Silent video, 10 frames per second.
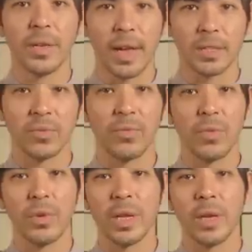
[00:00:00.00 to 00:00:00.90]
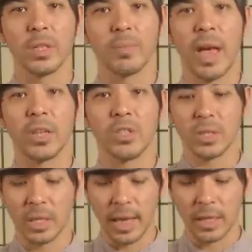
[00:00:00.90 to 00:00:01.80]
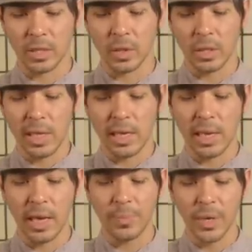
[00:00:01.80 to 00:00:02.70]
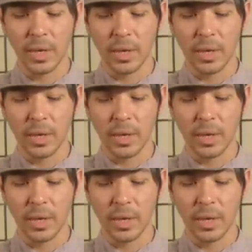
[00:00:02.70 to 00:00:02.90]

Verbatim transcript: next three years batches, and that's Ling Ling.